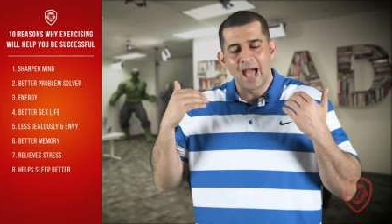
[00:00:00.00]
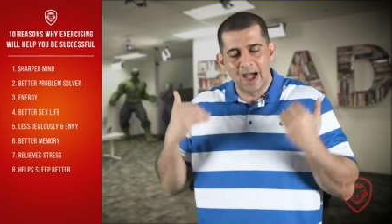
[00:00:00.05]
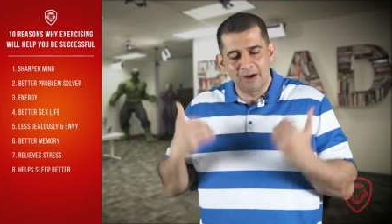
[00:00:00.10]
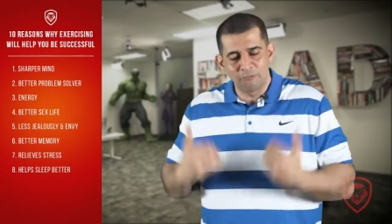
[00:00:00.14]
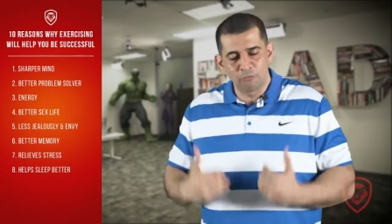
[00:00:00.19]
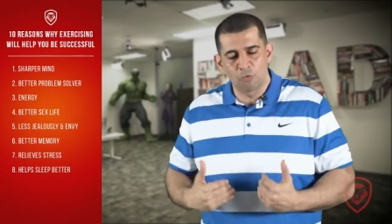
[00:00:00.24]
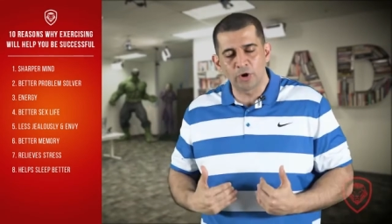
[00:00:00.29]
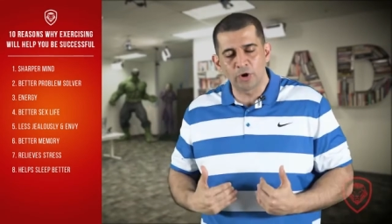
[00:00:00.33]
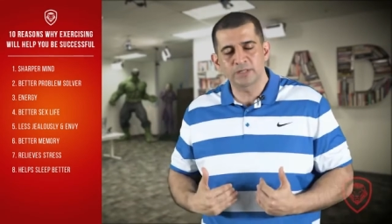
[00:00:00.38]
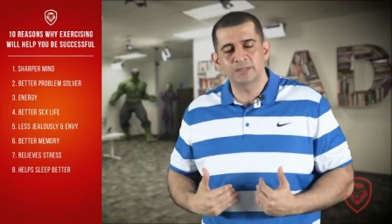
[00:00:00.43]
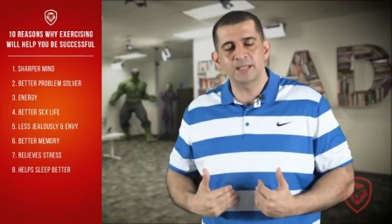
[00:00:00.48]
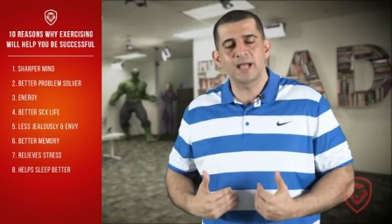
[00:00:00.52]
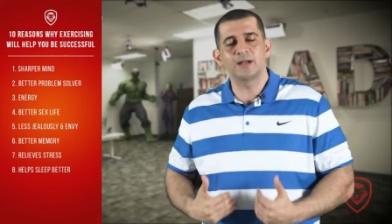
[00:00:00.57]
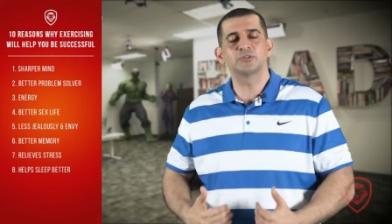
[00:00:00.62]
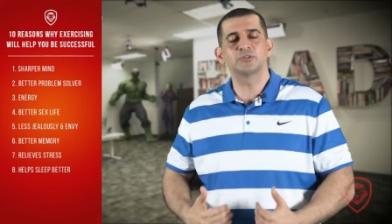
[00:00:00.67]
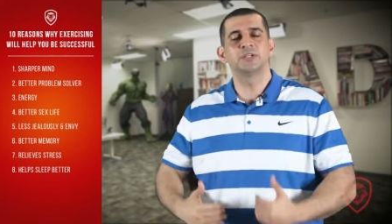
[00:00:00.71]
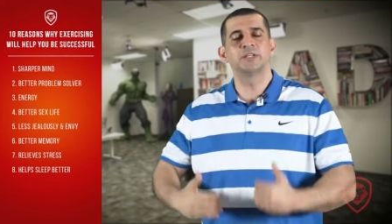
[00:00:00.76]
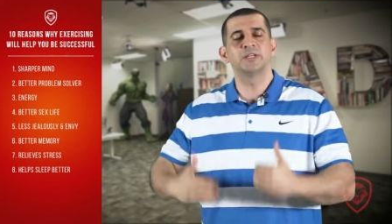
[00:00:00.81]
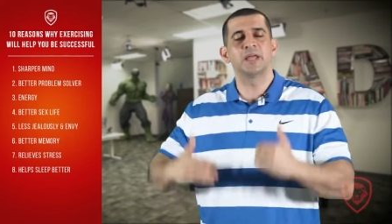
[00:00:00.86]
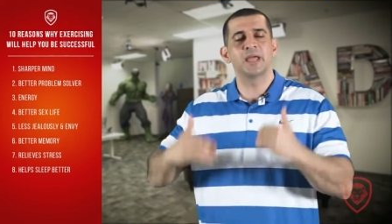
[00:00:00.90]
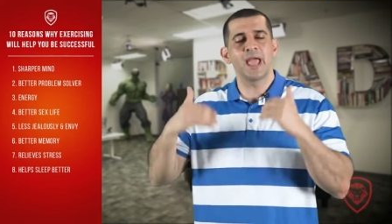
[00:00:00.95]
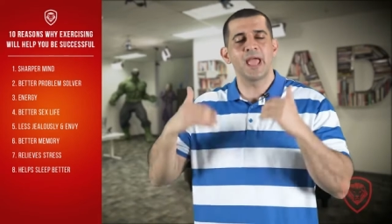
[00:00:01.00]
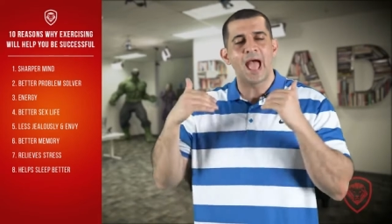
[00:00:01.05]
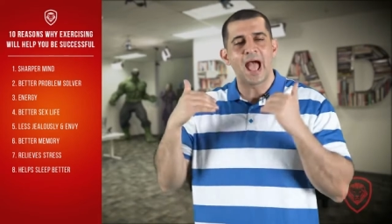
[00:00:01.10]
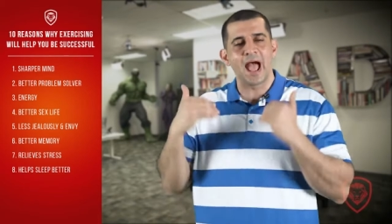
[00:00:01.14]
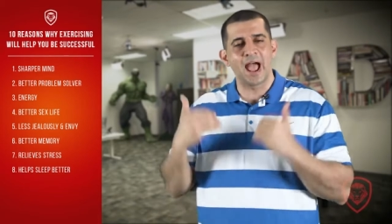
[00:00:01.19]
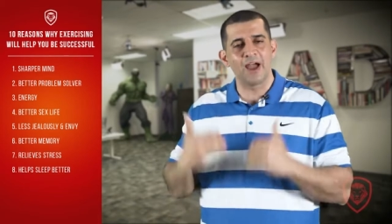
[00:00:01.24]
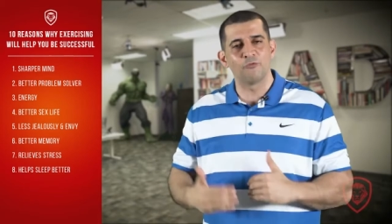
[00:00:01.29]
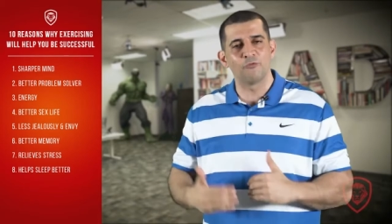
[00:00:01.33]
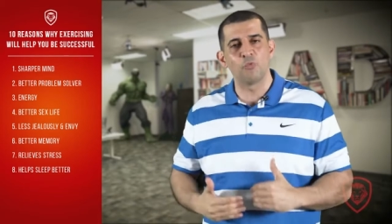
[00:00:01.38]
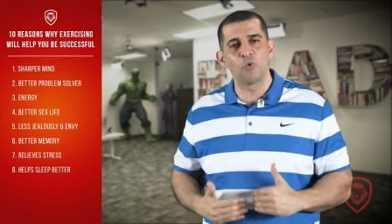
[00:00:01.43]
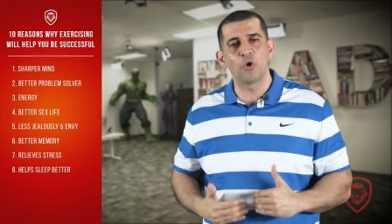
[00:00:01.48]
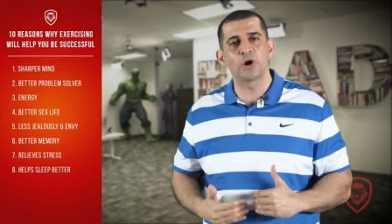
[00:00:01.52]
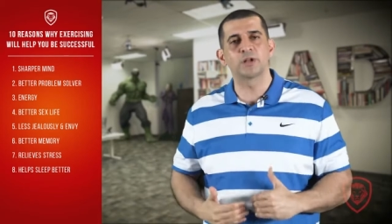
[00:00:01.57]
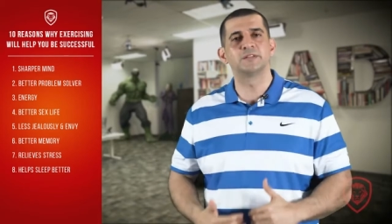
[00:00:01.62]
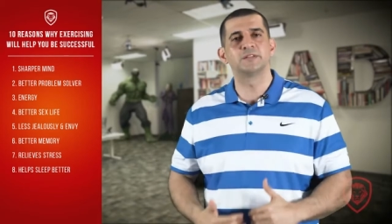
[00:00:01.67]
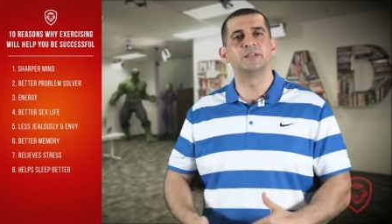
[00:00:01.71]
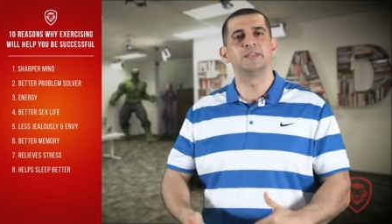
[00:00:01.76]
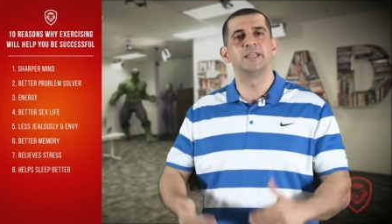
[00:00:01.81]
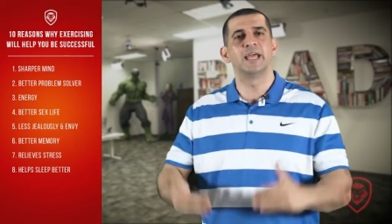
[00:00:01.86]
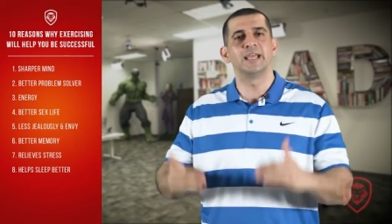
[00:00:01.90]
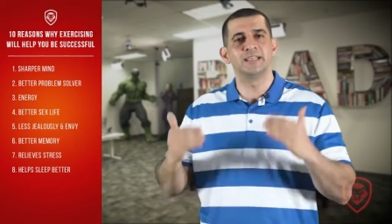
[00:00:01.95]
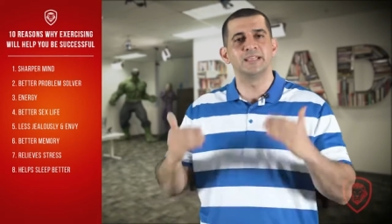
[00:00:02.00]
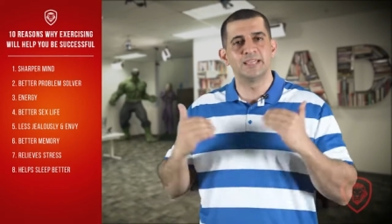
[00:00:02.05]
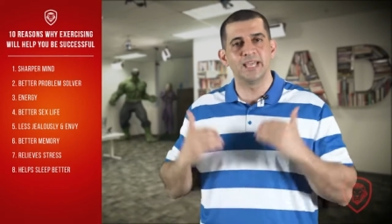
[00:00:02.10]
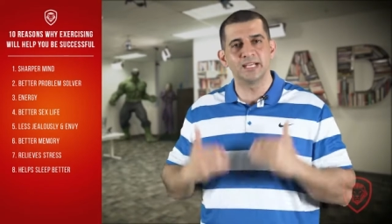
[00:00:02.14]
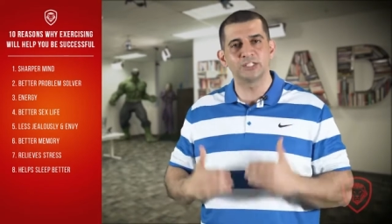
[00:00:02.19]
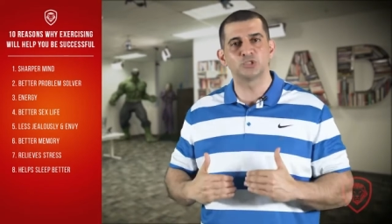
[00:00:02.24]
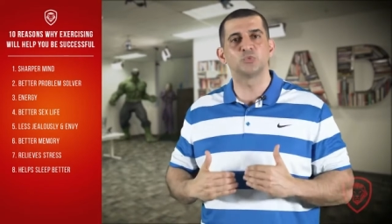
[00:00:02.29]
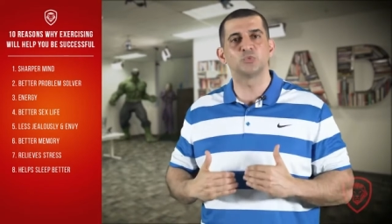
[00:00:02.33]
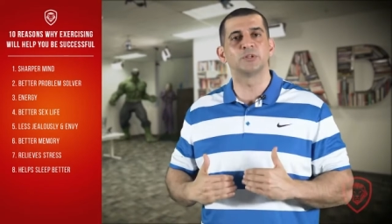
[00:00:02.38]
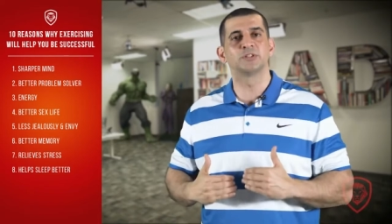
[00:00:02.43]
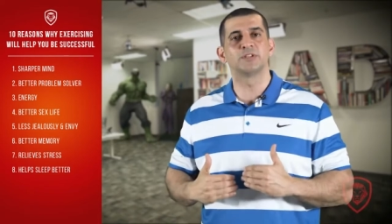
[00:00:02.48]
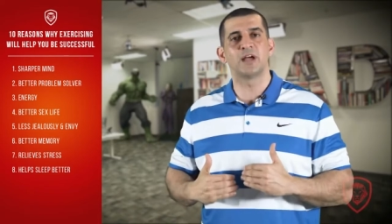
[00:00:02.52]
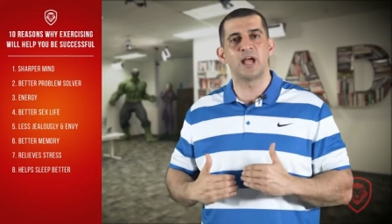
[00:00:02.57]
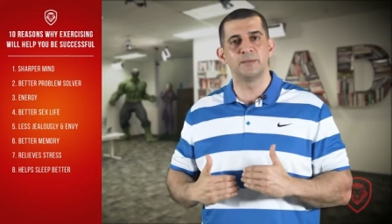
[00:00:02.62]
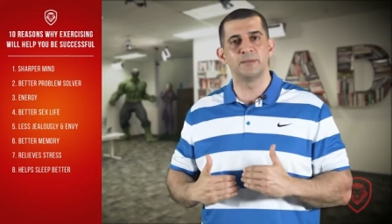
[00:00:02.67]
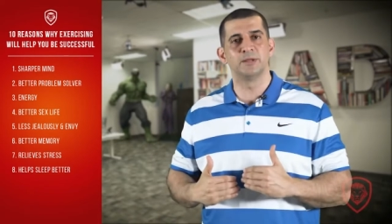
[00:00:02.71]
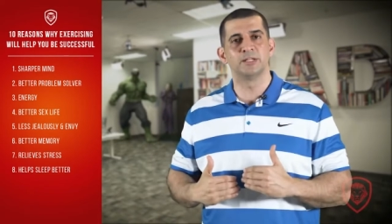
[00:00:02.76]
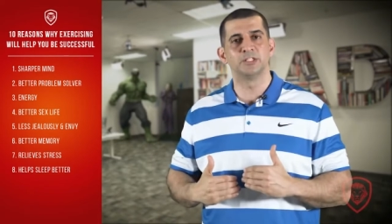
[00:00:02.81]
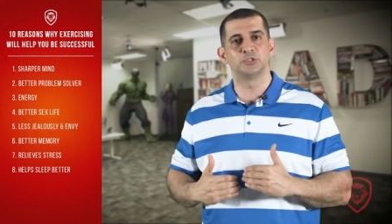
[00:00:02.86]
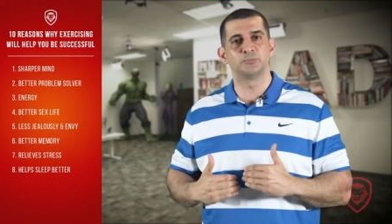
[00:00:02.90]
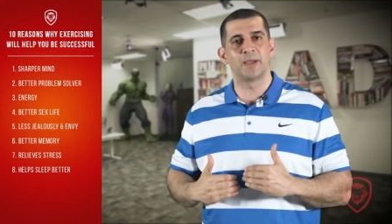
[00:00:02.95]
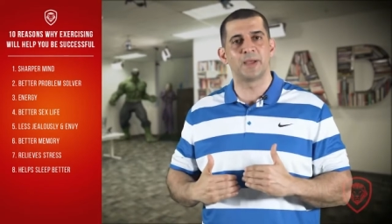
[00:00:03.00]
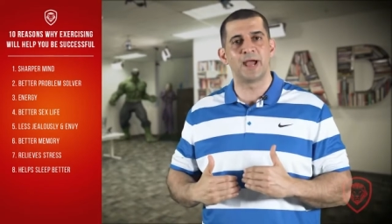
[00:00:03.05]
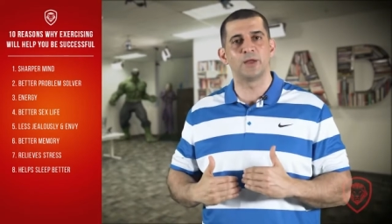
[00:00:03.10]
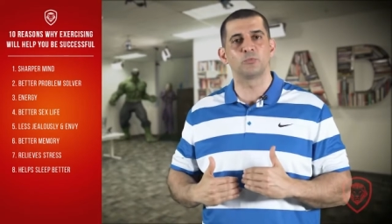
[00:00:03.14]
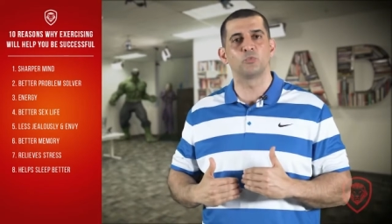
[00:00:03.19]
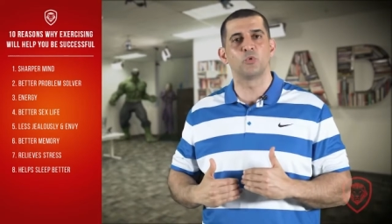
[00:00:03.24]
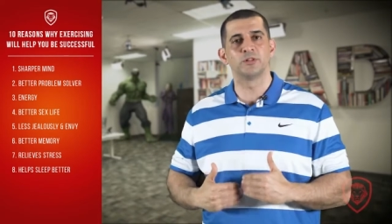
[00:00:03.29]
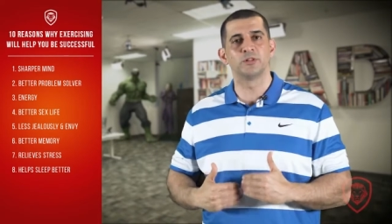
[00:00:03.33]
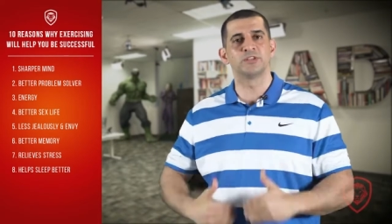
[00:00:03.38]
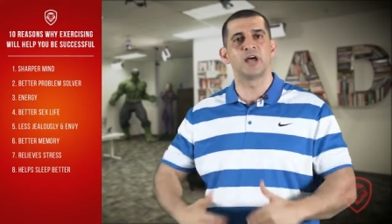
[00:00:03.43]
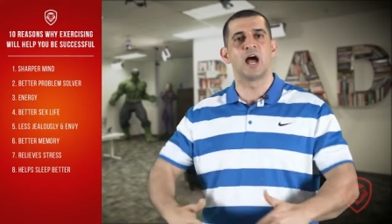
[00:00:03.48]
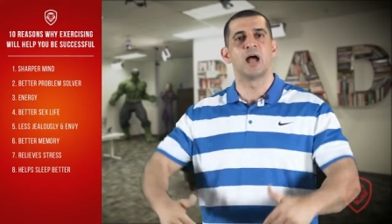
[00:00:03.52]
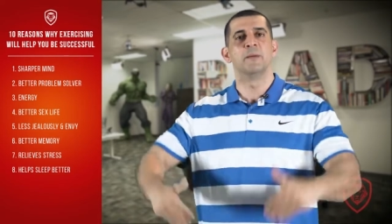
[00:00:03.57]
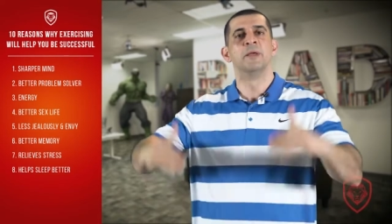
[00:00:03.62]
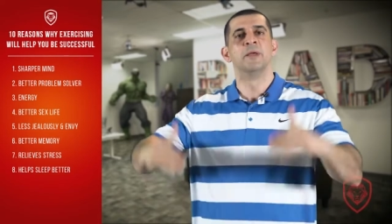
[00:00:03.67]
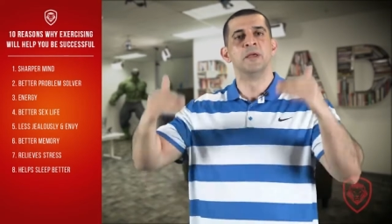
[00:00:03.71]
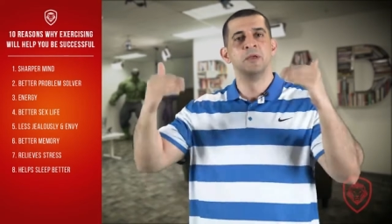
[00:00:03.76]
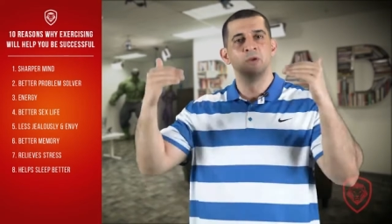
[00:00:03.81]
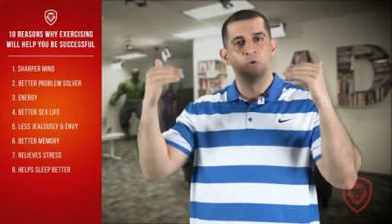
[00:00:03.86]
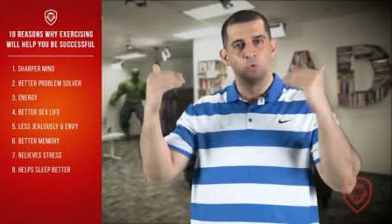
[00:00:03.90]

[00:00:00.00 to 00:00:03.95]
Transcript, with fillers: I've worked out today. I have work today. Guess what time it is, Pat? What time?